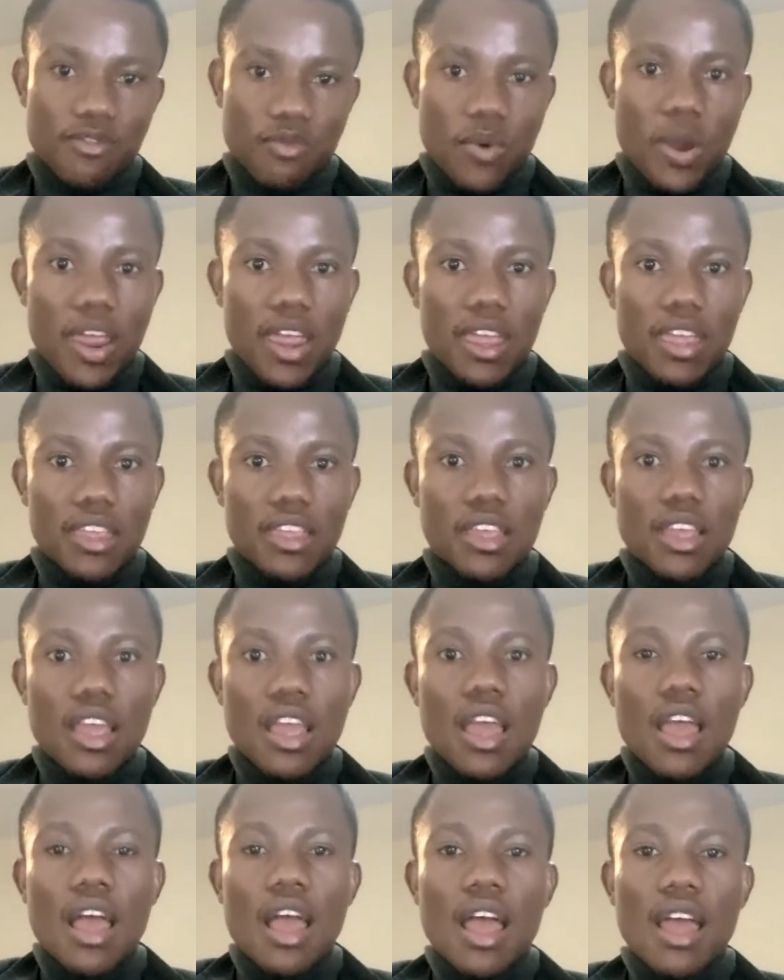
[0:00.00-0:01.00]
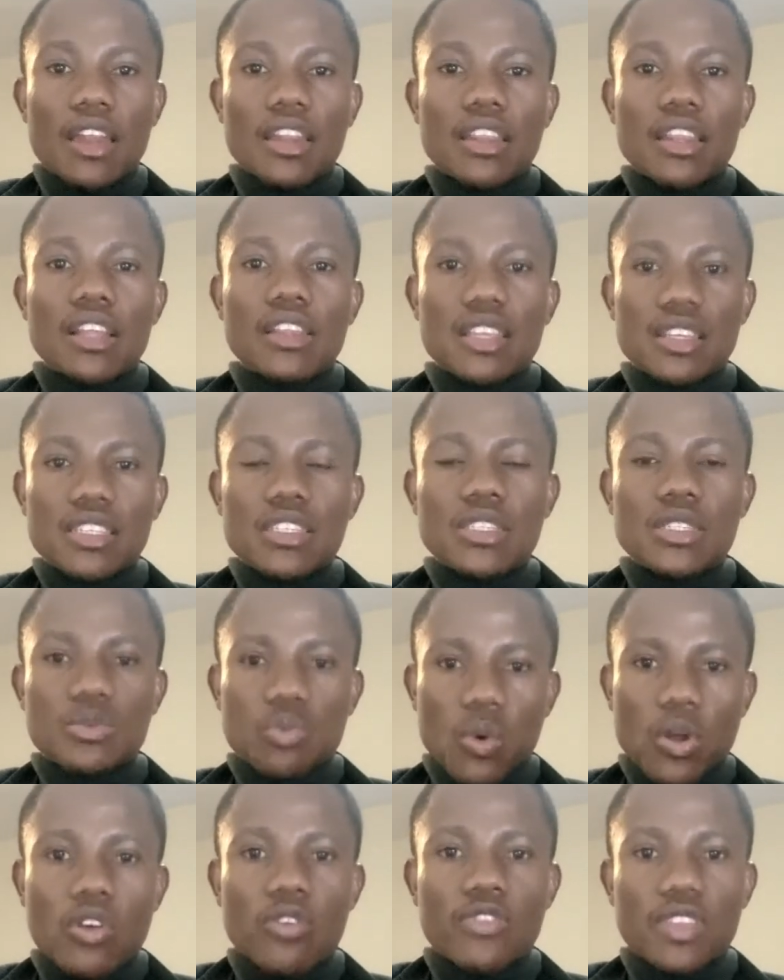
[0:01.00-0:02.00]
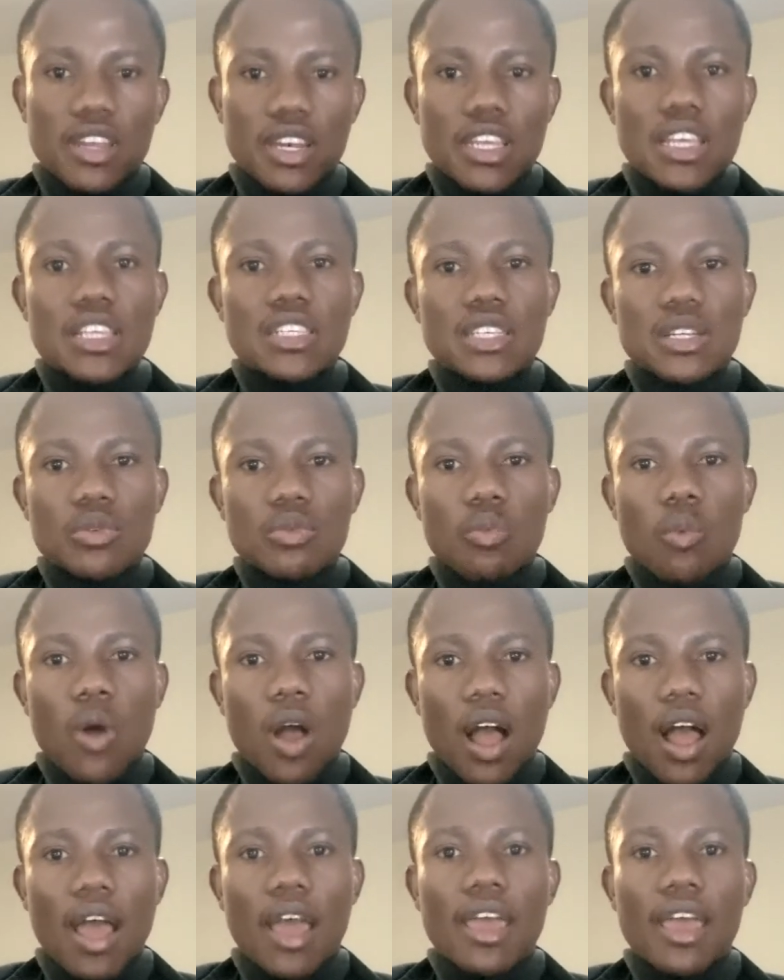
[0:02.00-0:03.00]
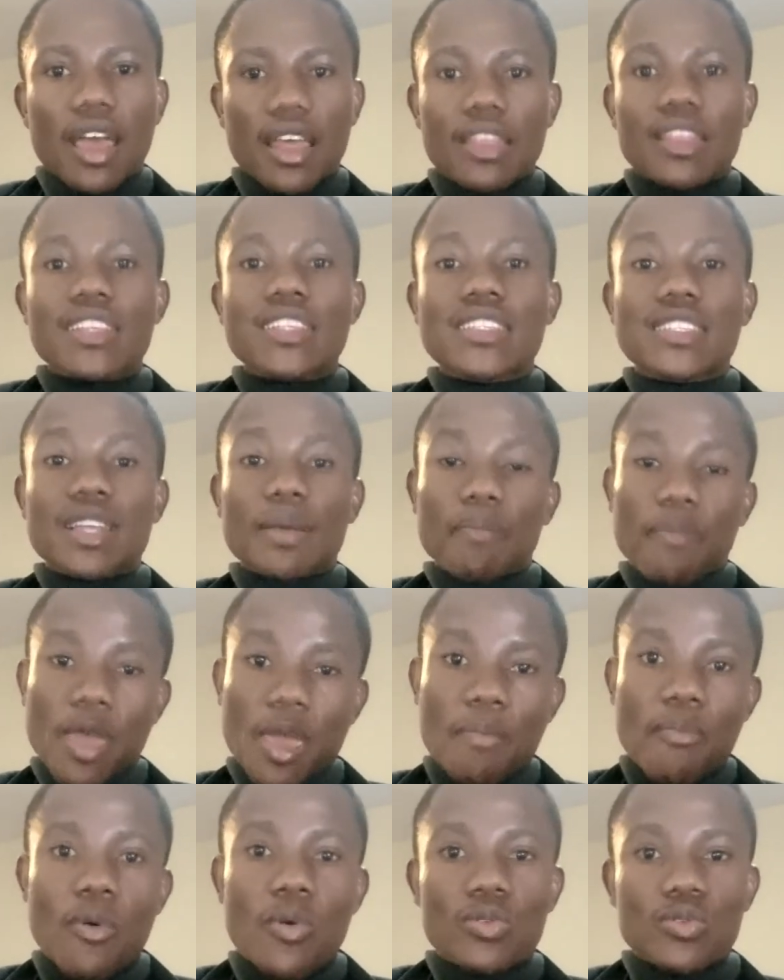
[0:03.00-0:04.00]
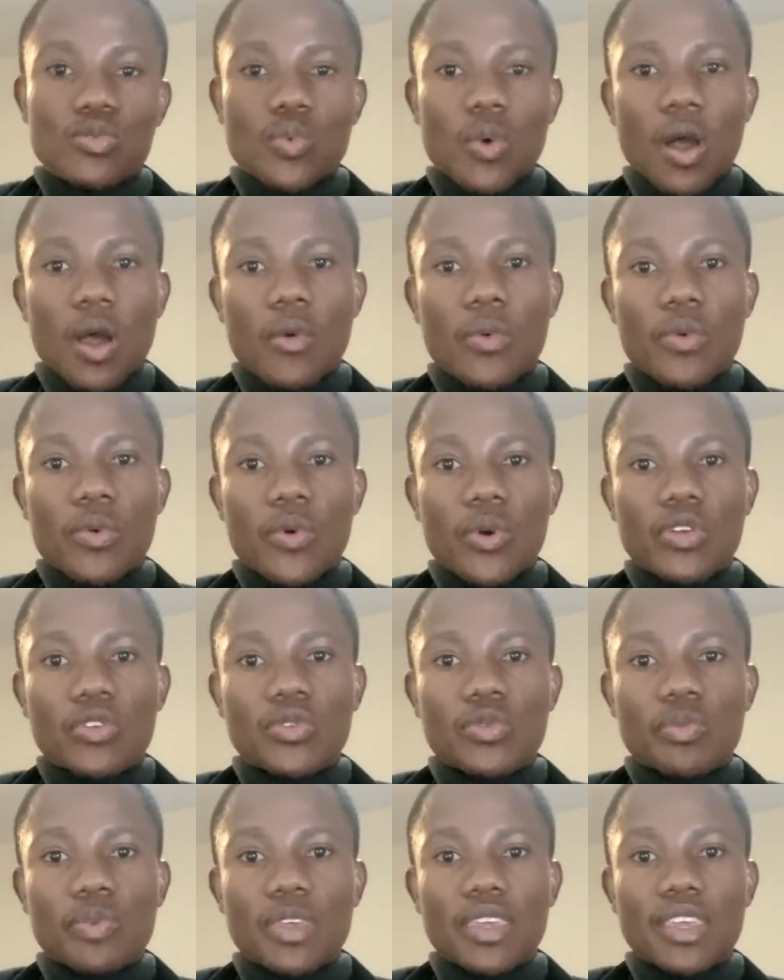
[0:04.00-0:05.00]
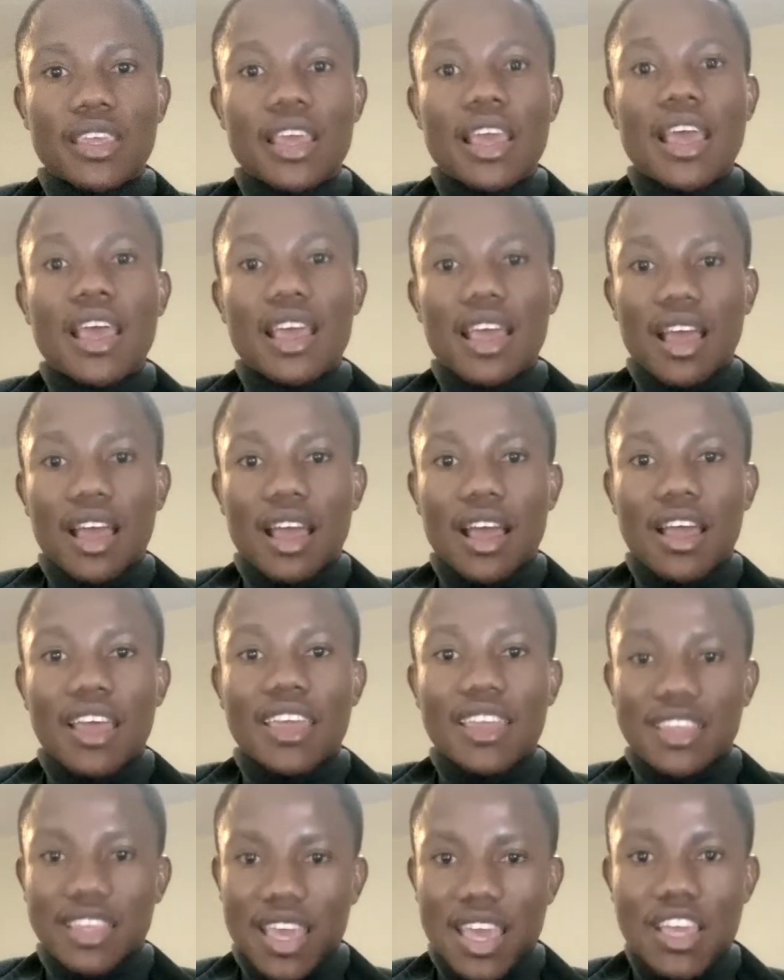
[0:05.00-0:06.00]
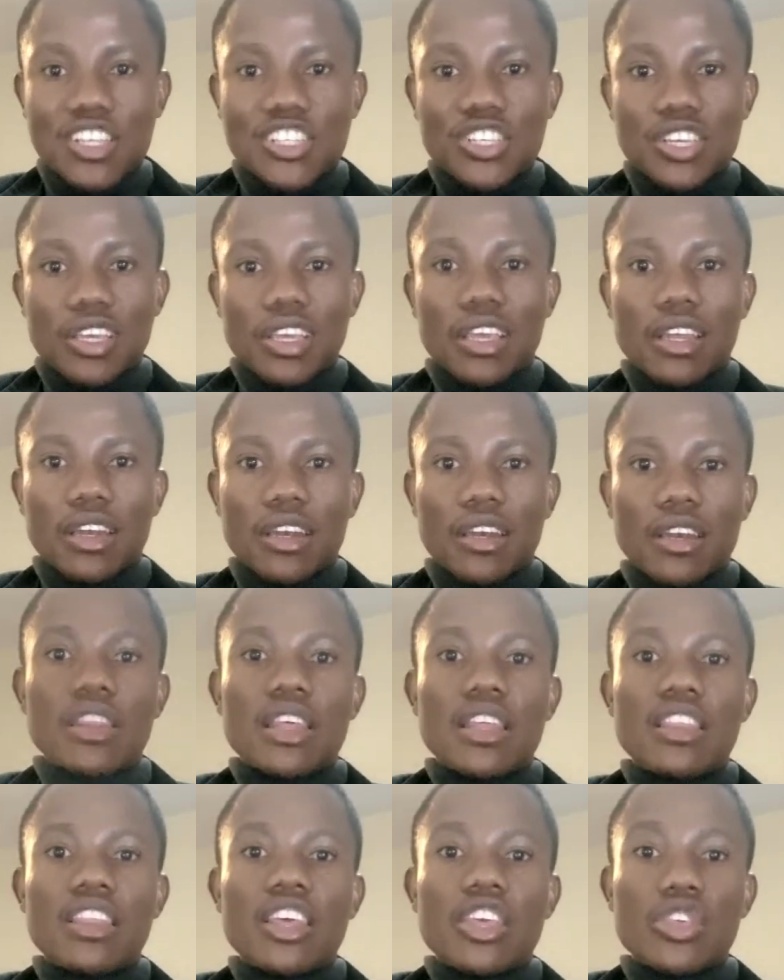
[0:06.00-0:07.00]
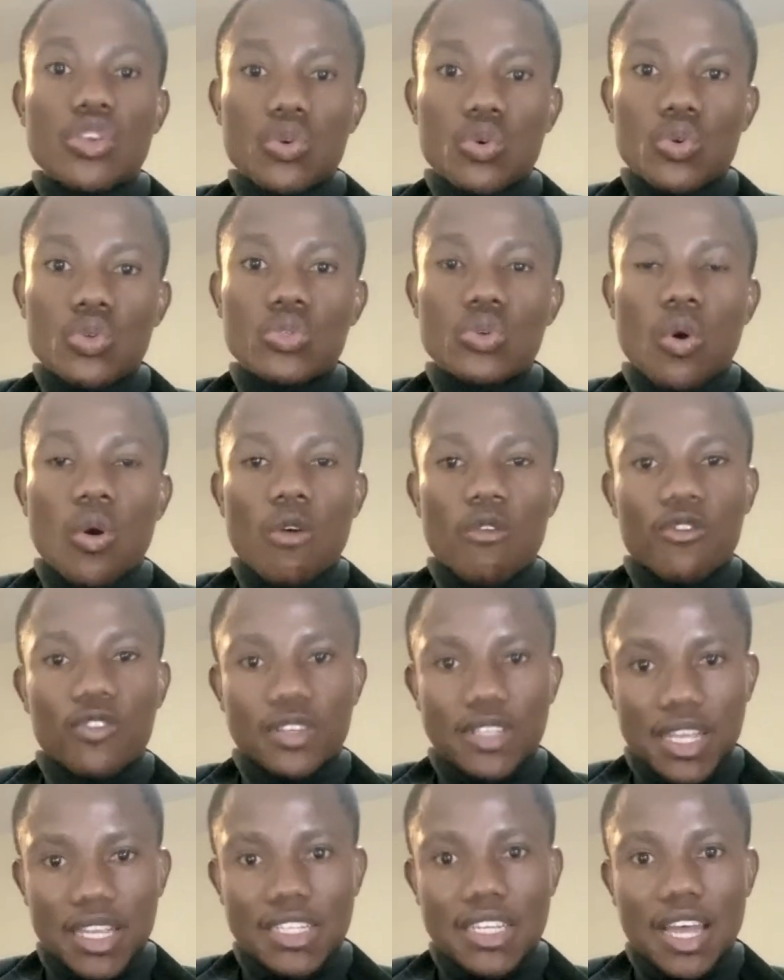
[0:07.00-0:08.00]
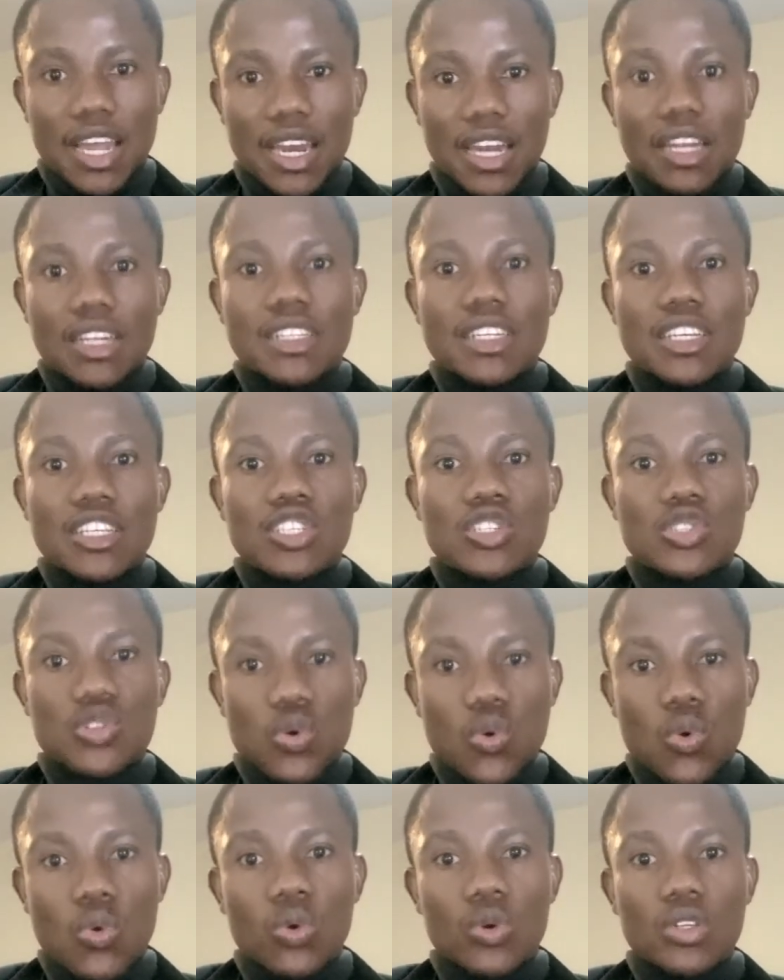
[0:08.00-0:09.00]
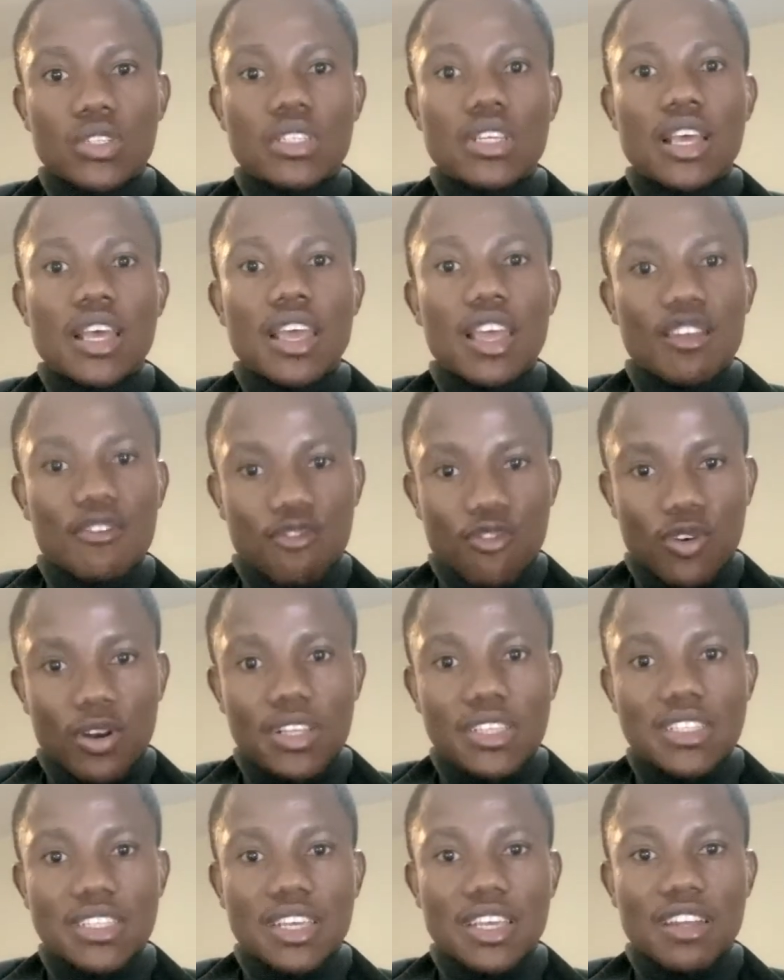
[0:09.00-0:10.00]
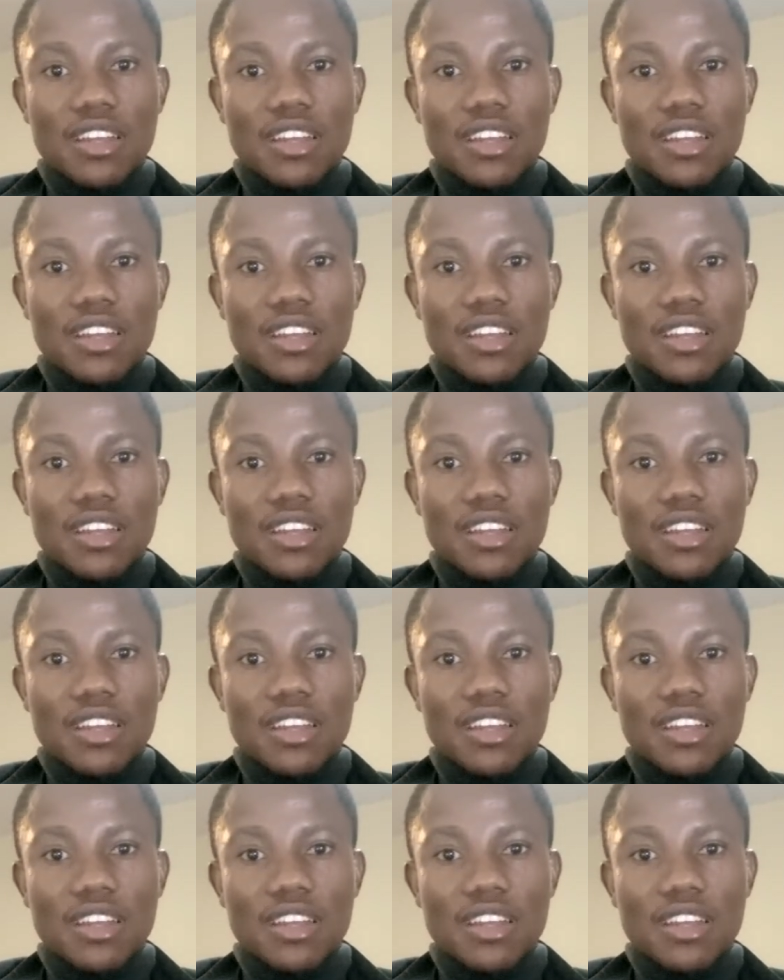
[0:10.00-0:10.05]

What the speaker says: way. And this is one of the reasons why, and this is the purpose why we're going to be engaging in the use of data analytics tools in forensic